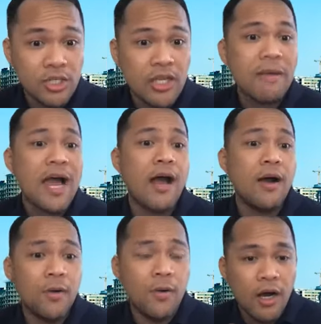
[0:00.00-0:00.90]

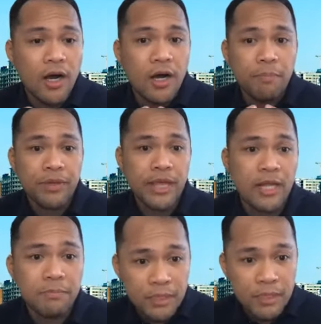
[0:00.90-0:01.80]
somehow um,
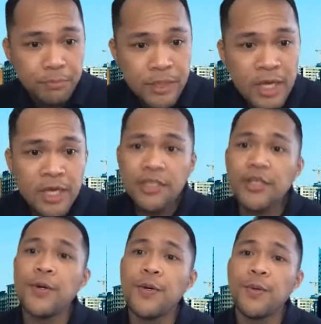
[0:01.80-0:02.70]
helped them
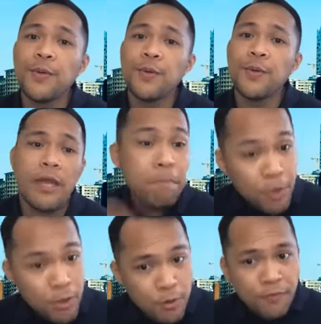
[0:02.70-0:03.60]
to
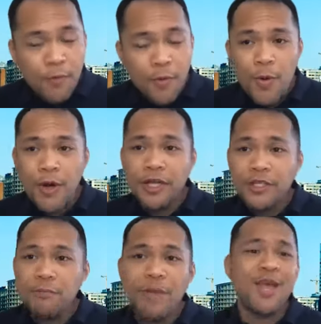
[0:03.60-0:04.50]
improve or
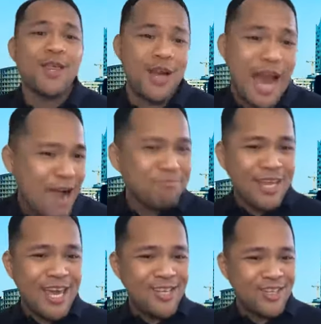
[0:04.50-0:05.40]
to make their
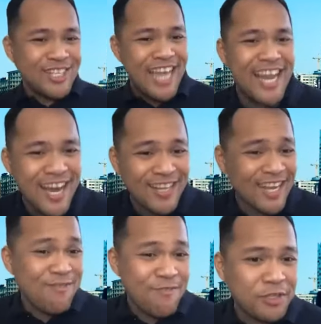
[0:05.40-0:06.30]
application stand out
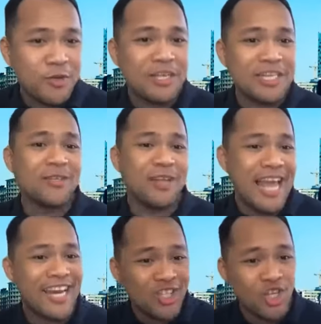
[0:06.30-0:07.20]
and eventually to
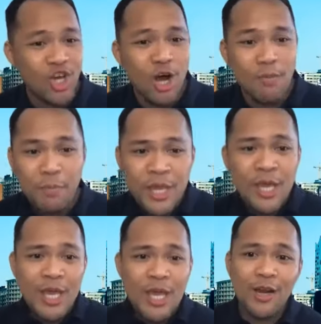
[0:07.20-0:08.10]
land a job
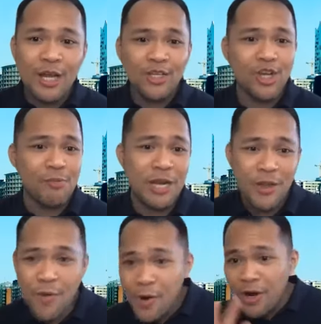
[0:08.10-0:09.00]
here in
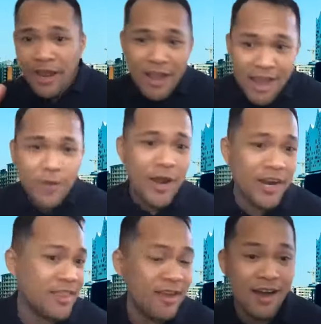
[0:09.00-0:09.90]
Germany or
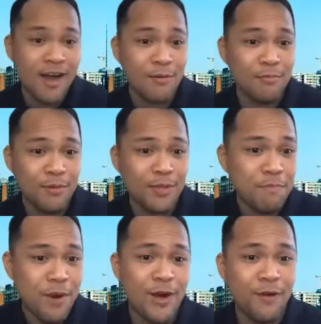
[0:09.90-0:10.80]
anywhere um, on the
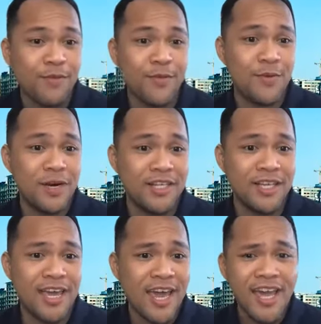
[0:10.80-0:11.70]
part of the world.
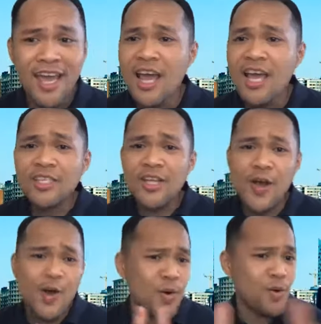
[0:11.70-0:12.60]
Okay.
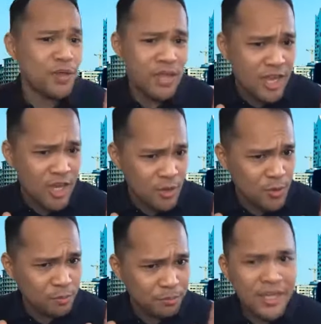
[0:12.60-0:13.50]
So thank
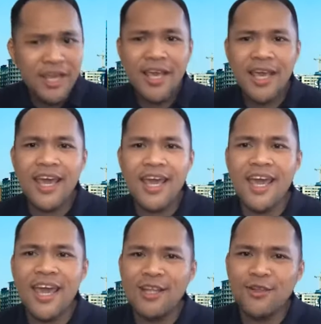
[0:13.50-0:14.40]
you.
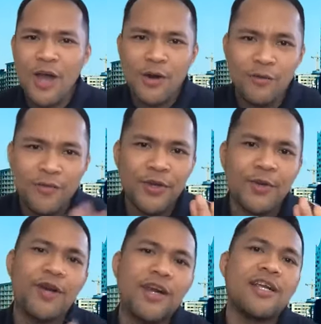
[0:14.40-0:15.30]
And to our
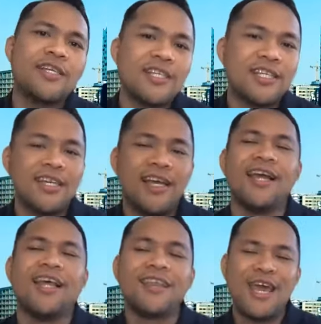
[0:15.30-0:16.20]
viewers,
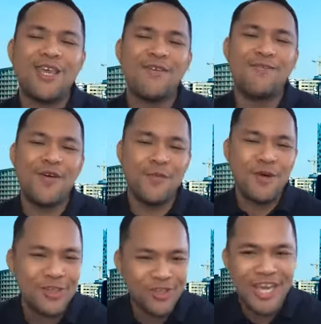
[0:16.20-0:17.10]
Thank you for
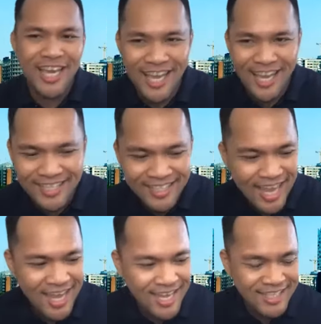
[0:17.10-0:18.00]
watching and
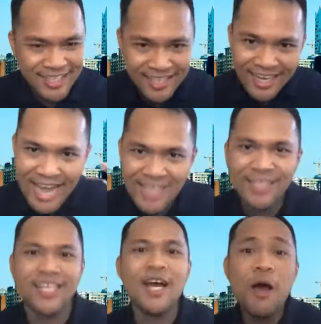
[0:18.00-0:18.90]
staying until the
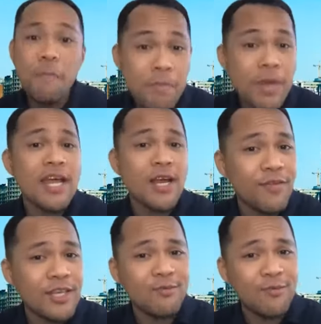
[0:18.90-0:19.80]
last minute
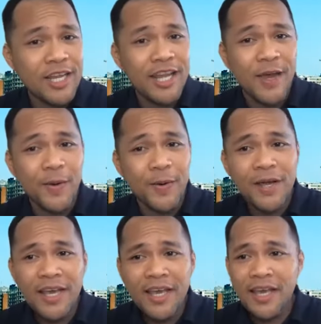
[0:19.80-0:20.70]
of this
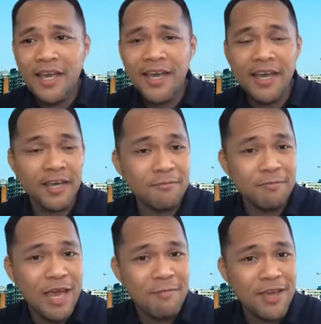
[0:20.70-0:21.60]
video.
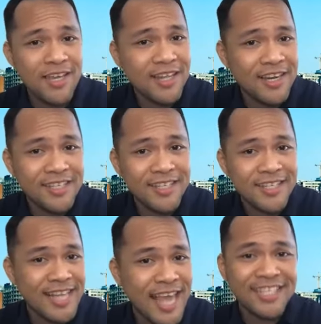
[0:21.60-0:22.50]
And maybe there's
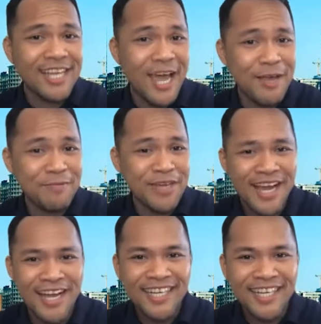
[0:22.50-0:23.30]
next time. Yeah.